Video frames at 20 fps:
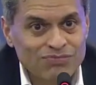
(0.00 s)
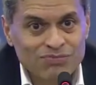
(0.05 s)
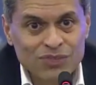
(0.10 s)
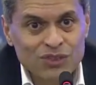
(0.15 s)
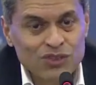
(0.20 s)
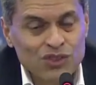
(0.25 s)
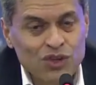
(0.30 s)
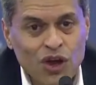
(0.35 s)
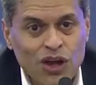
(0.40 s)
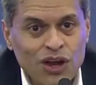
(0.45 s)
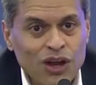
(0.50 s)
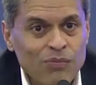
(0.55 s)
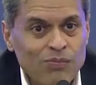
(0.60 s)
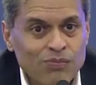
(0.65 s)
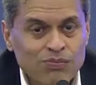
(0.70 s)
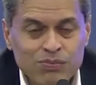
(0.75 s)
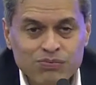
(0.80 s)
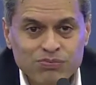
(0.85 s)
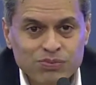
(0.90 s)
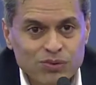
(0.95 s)
it's gone
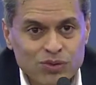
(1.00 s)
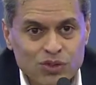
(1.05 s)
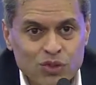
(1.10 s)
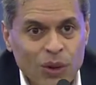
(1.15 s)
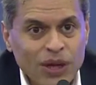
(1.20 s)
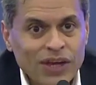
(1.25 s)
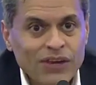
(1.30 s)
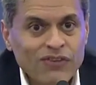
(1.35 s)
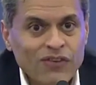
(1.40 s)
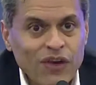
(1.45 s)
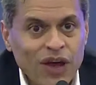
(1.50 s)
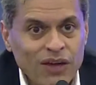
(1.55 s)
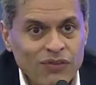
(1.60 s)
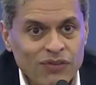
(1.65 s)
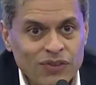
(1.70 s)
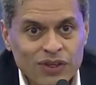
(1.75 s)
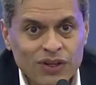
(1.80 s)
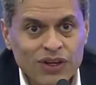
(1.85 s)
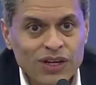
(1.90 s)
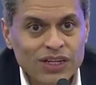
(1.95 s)
up 25,
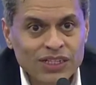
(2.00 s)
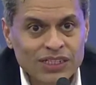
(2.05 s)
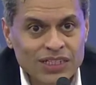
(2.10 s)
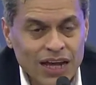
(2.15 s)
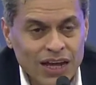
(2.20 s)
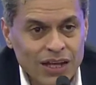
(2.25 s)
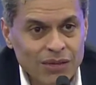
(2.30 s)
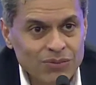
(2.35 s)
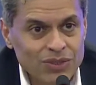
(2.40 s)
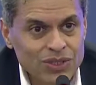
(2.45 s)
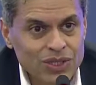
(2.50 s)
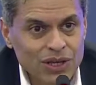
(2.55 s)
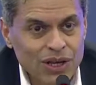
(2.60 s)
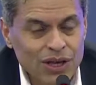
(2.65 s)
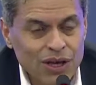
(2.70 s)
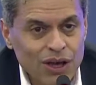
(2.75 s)
30 times.